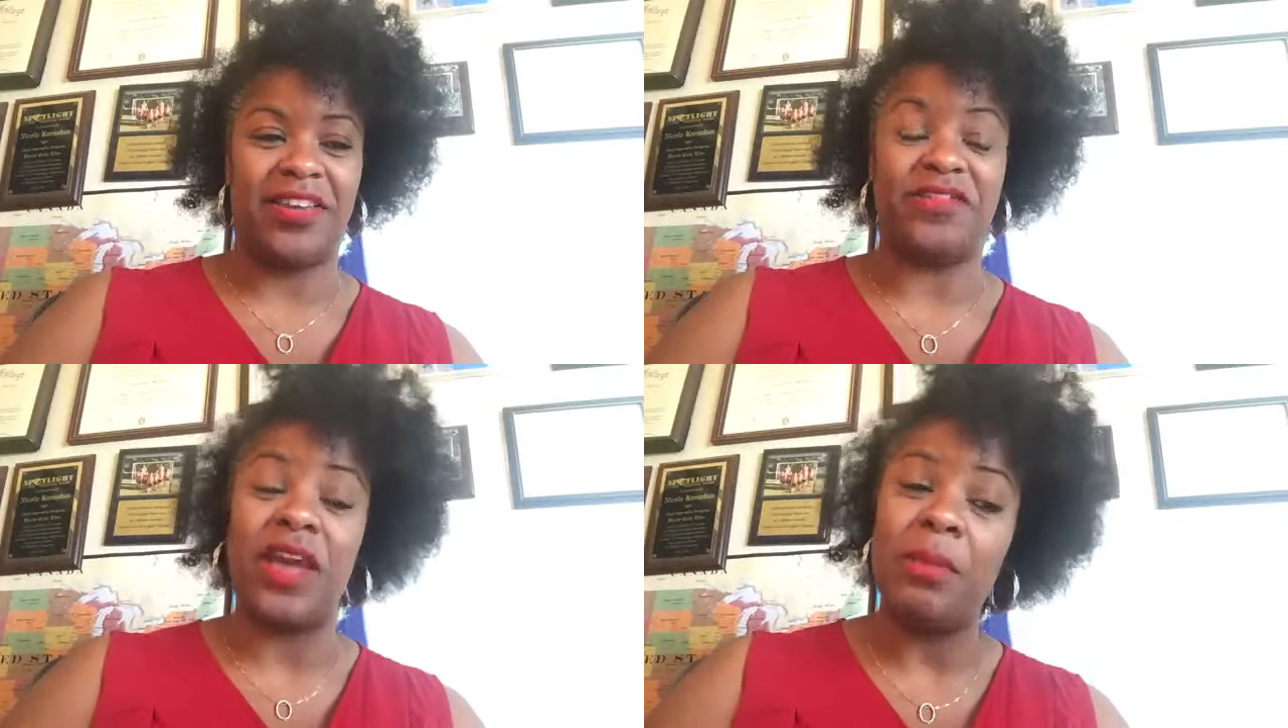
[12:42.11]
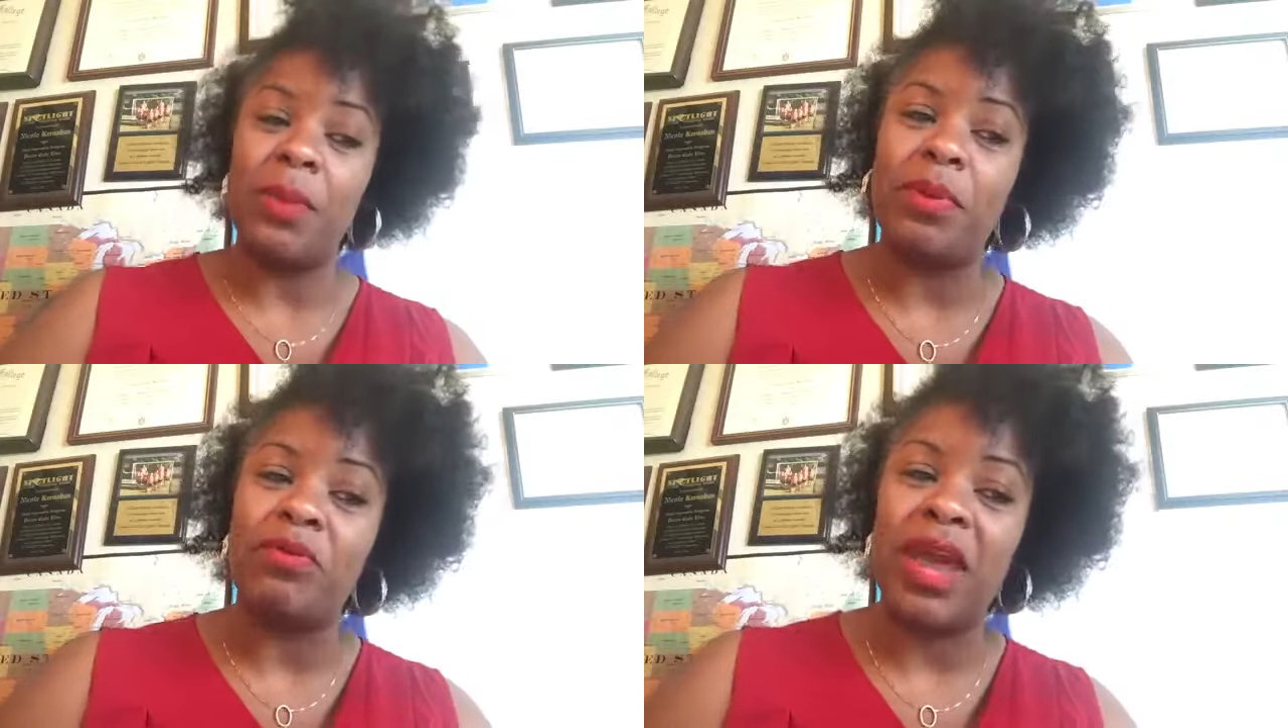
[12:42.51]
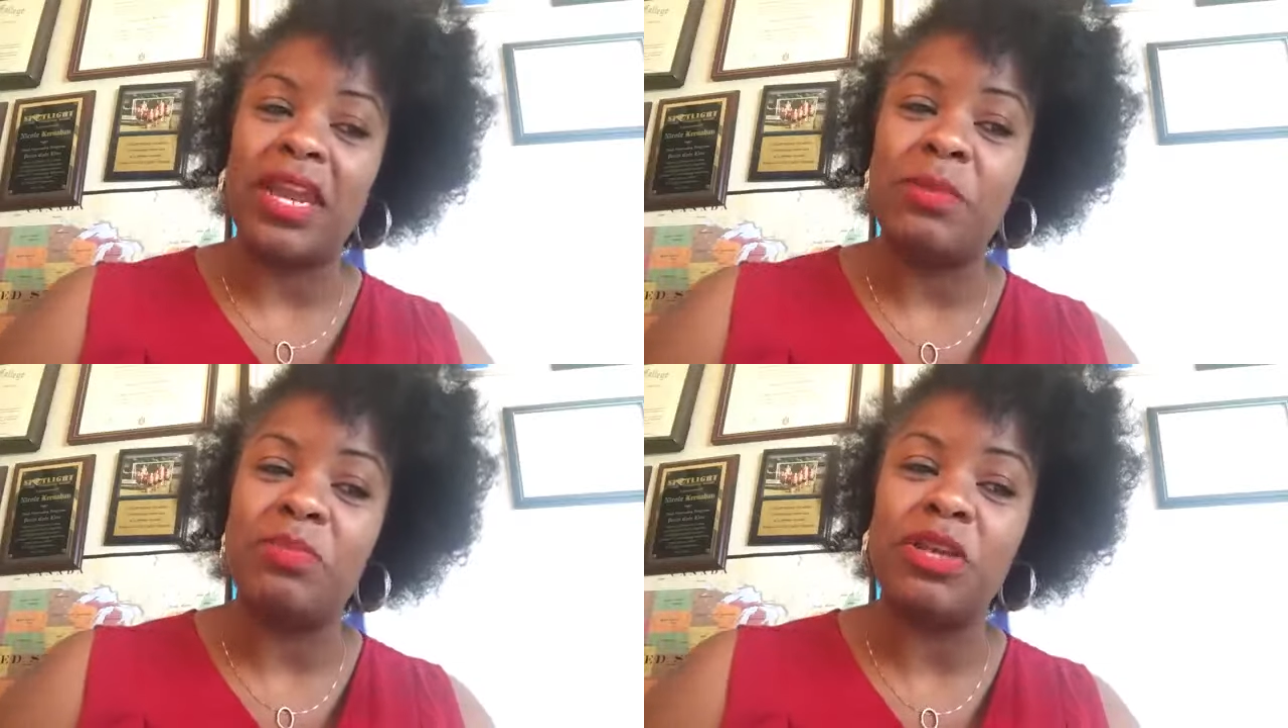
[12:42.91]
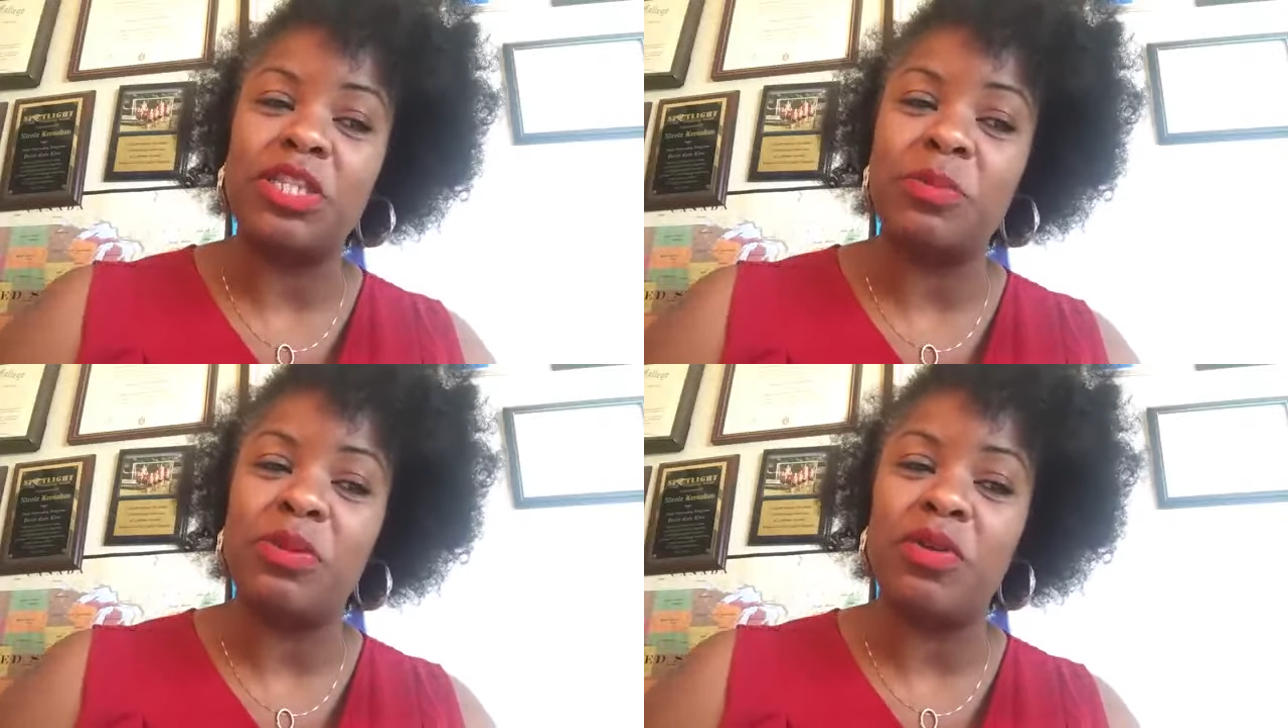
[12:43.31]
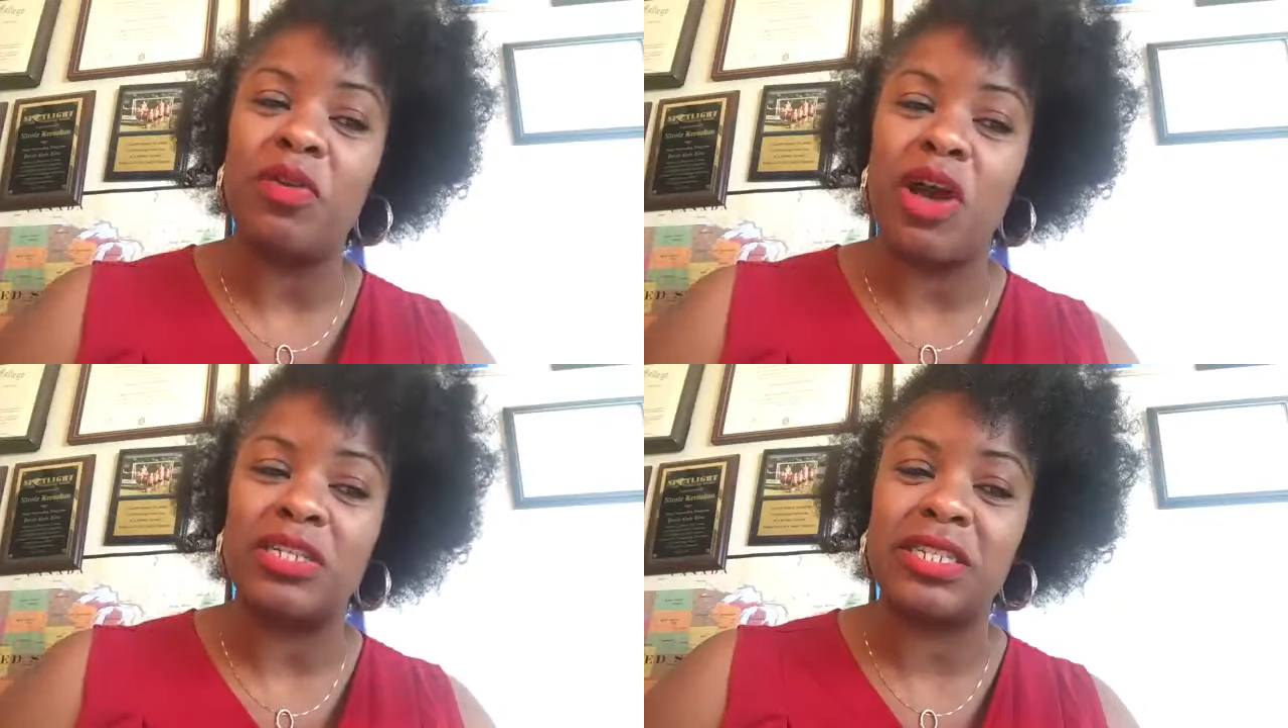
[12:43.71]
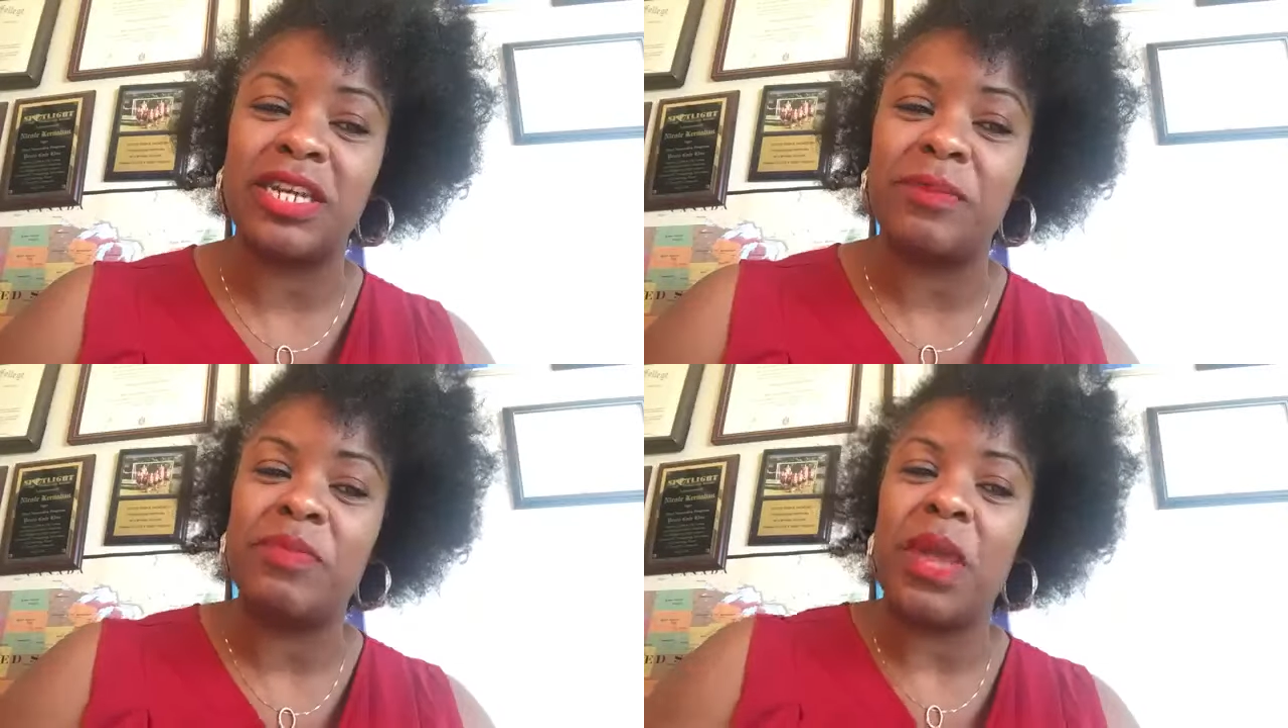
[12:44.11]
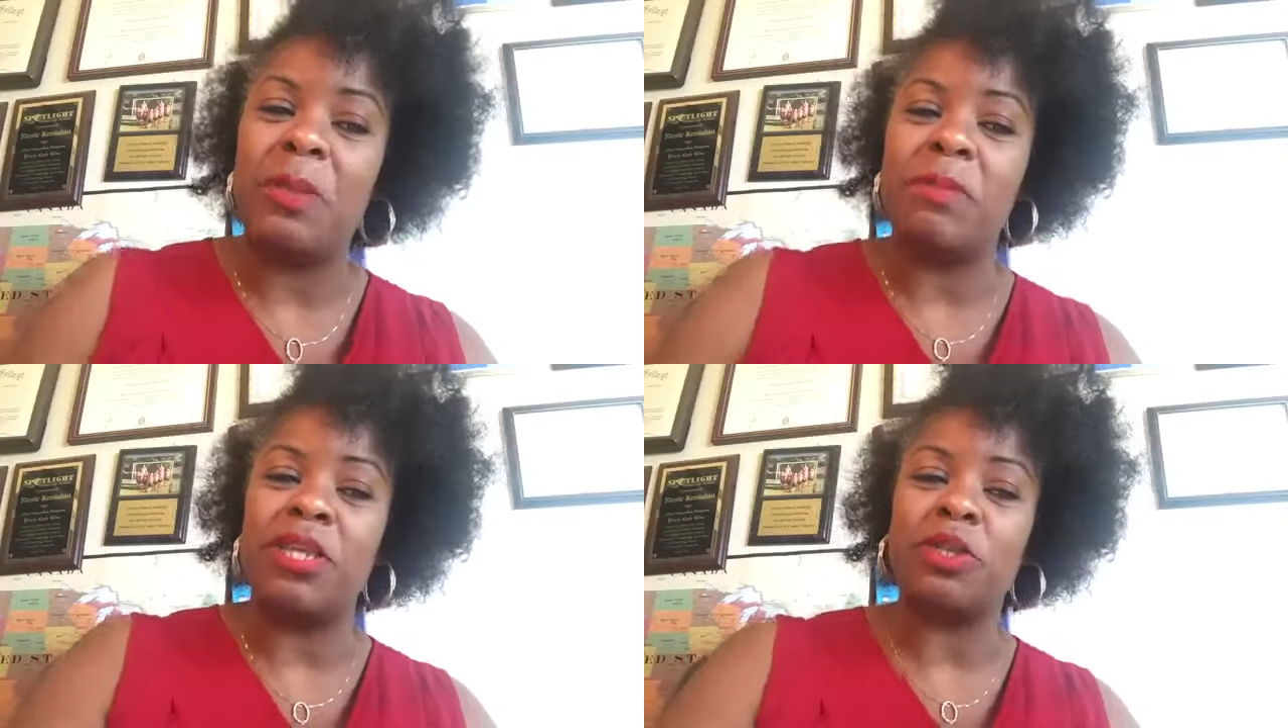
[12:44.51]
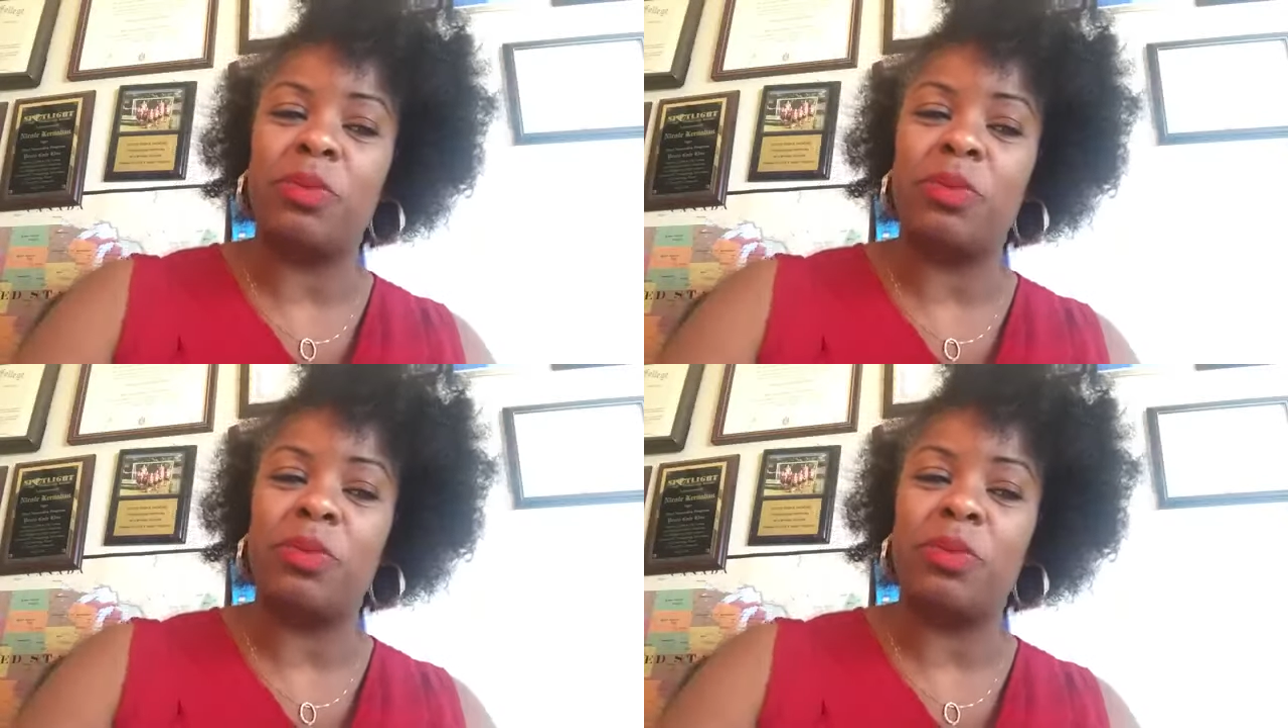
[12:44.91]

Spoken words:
Velma paraded Principal crossly, Mr.